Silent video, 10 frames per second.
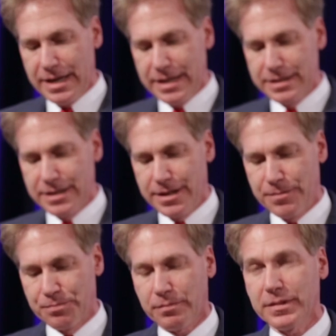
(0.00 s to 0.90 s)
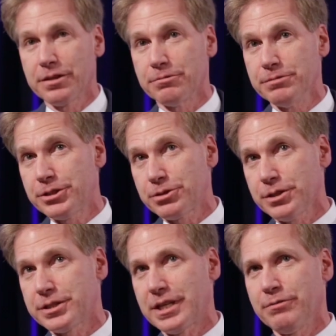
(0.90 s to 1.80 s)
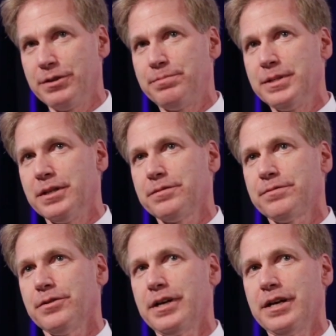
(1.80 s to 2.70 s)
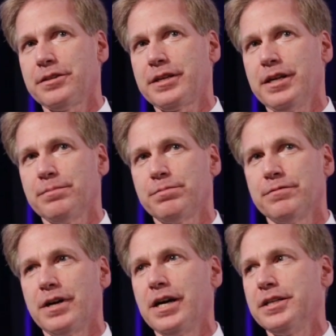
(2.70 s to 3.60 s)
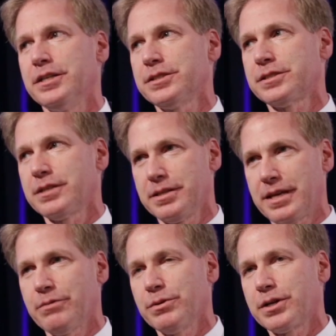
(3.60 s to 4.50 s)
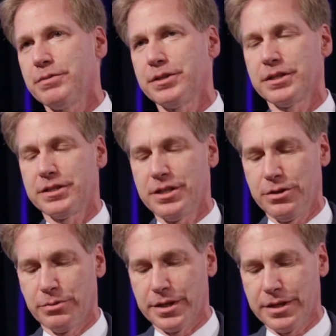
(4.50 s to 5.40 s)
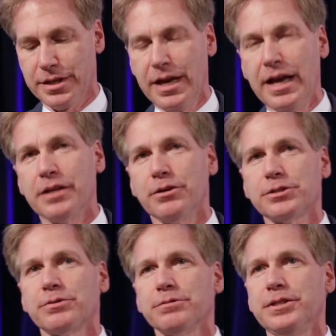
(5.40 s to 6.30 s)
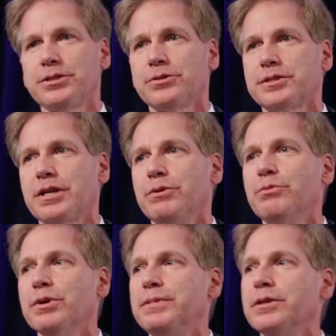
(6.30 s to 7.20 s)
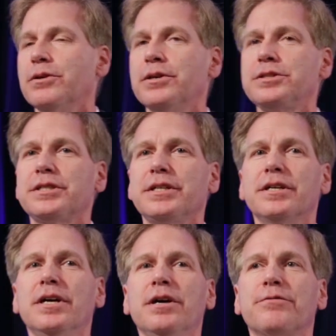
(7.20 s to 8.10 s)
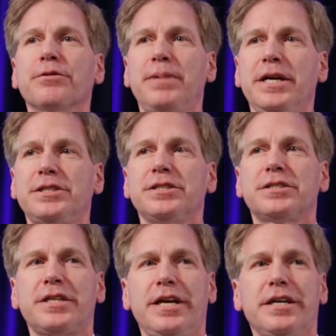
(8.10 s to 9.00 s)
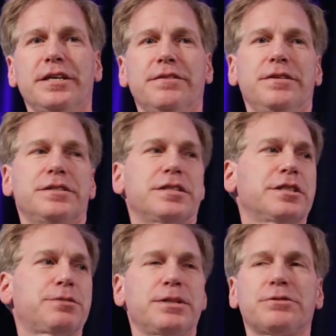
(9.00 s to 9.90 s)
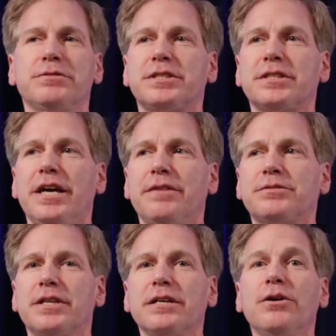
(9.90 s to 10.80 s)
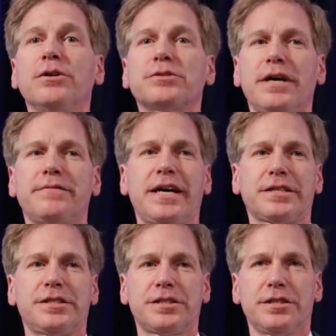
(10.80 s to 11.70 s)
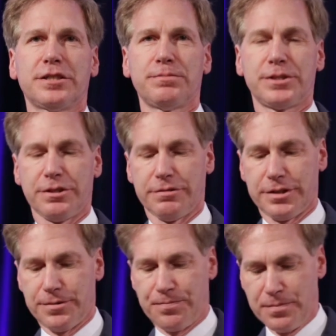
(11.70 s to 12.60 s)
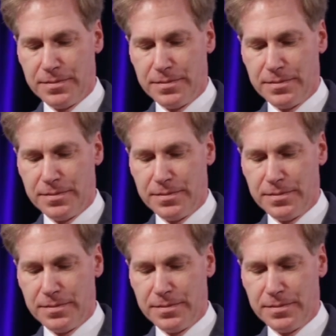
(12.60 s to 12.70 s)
and the resource that we built for healthcare providers and that we're going to continue with, and also a resource that we will be launching for patients, caregivers, and dispensary staff, so they'll also have access to this material.